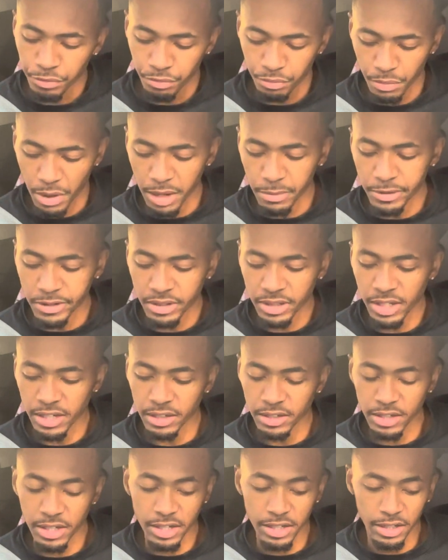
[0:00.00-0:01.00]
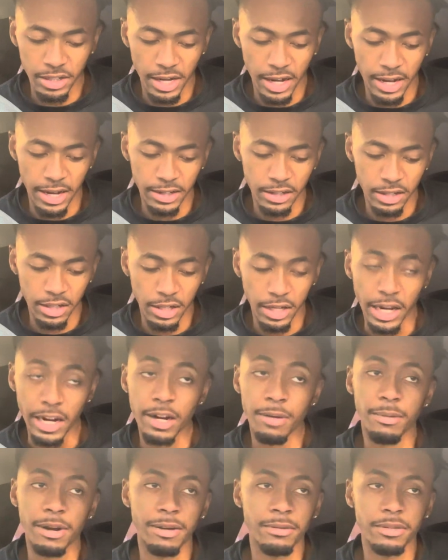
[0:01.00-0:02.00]
Maybe 6'6". Nah, I think
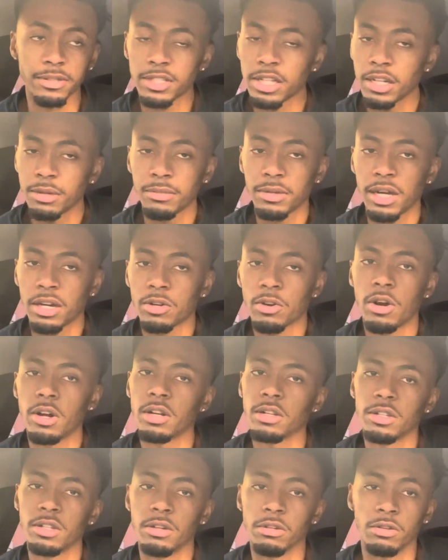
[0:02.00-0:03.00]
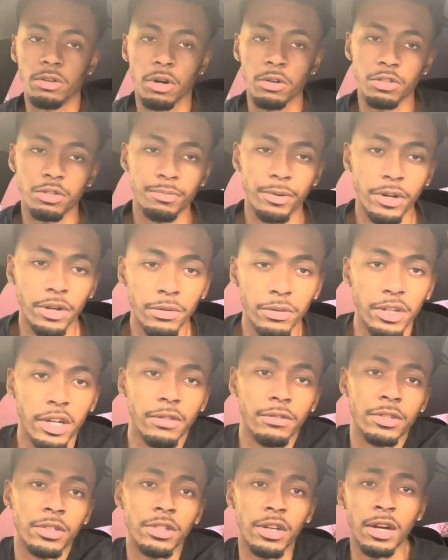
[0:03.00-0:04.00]
everybody been telling me I caught a little growth spurt or
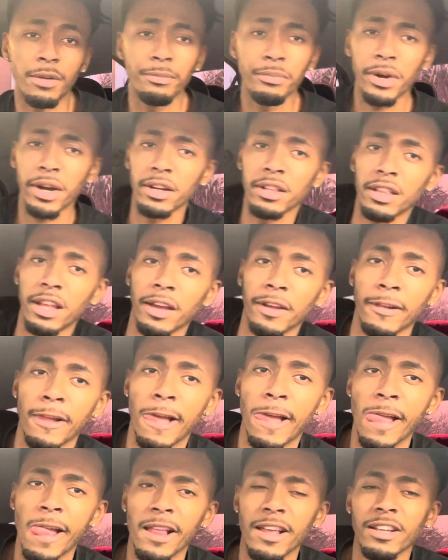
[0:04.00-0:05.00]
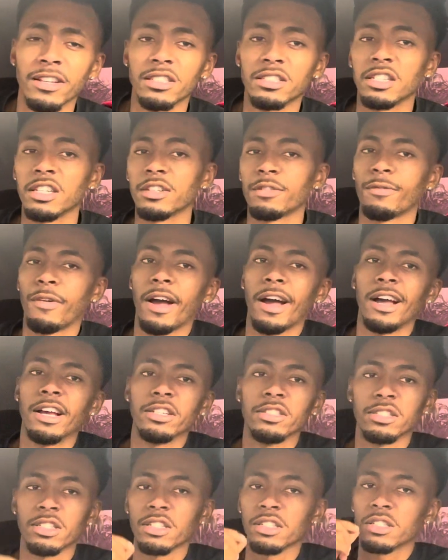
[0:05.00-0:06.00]
whatever. So I'm probably like 6'5",
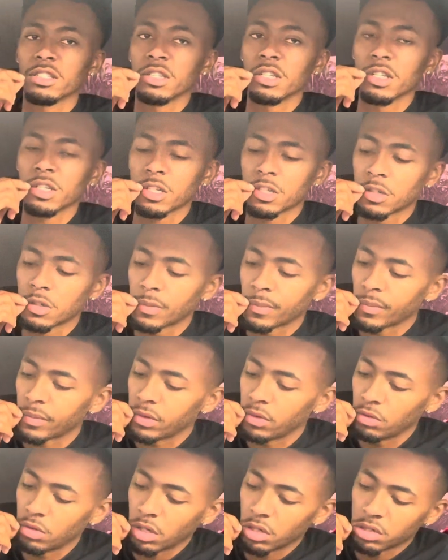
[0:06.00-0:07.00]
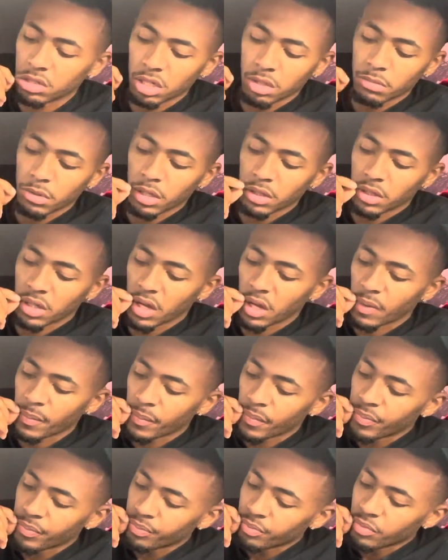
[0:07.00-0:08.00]
6'6". You know, something like that.
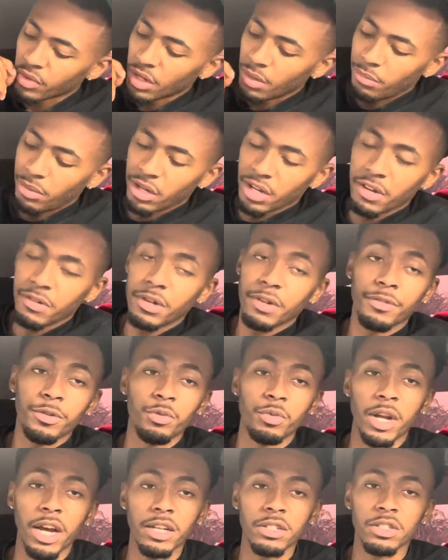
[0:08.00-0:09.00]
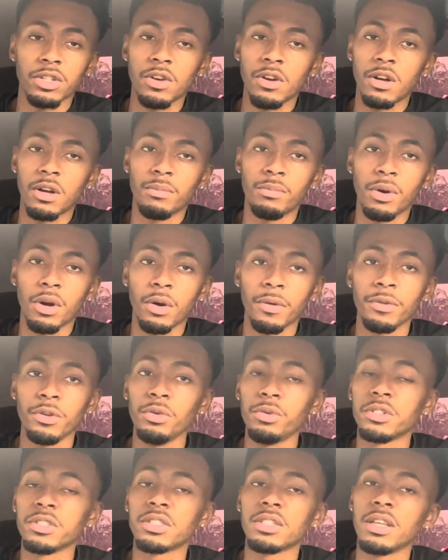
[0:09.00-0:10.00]
But even if you're not tall, bro, you
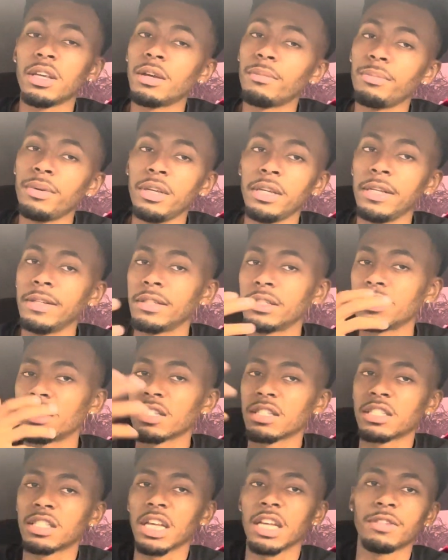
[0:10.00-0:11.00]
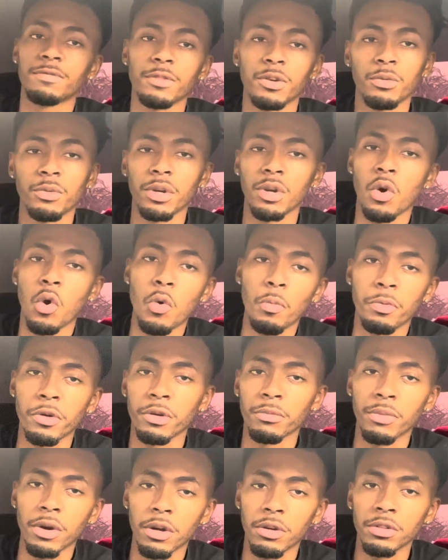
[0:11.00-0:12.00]
can still be successful with hooping,
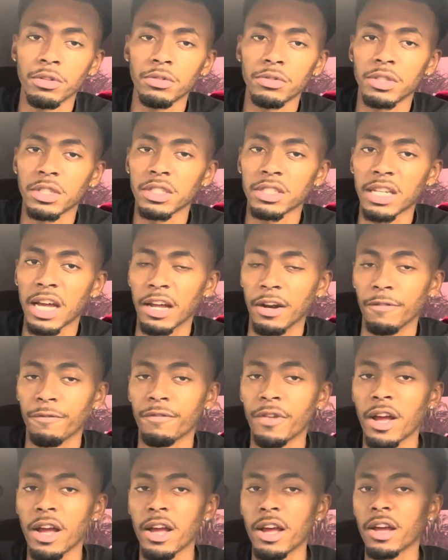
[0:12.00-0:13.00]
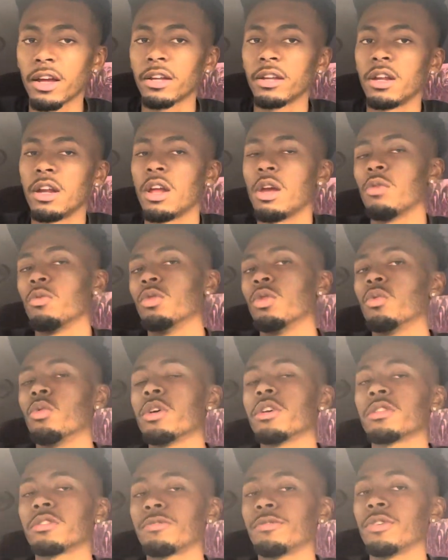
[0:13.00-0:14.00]
bro. You just got to find what
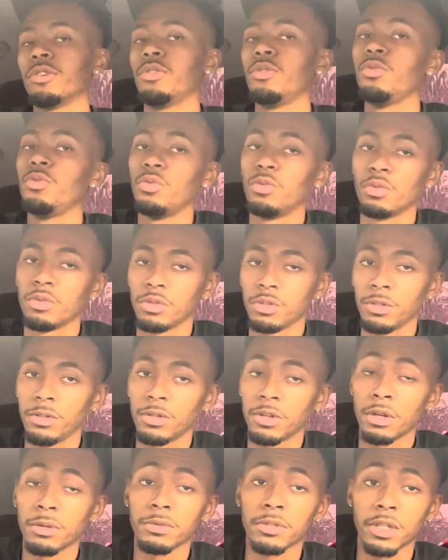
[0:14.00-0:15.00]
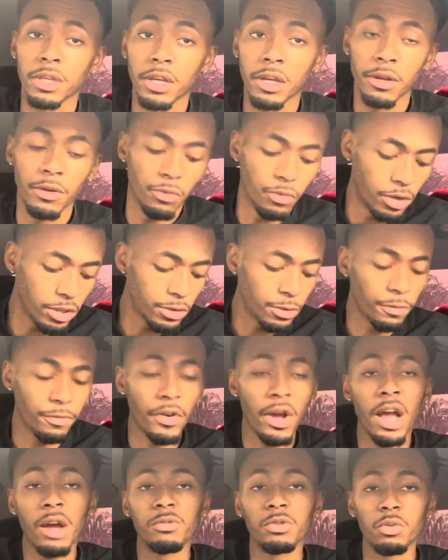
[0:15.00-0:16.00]
works for you. You know what I'm saying? Once you
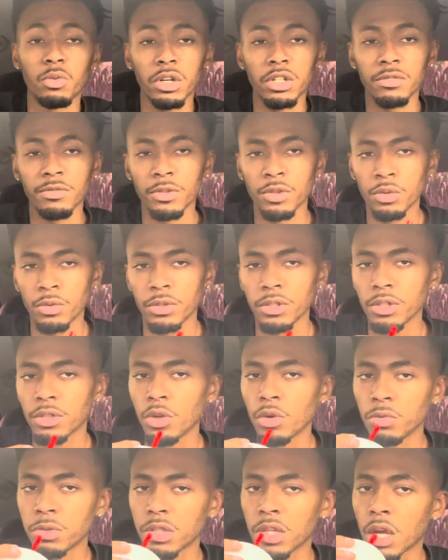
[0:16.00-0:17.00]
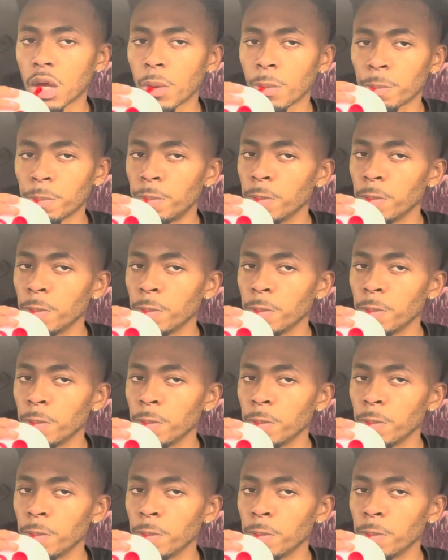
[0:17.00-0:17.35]
find what works for you in this hoop stuff,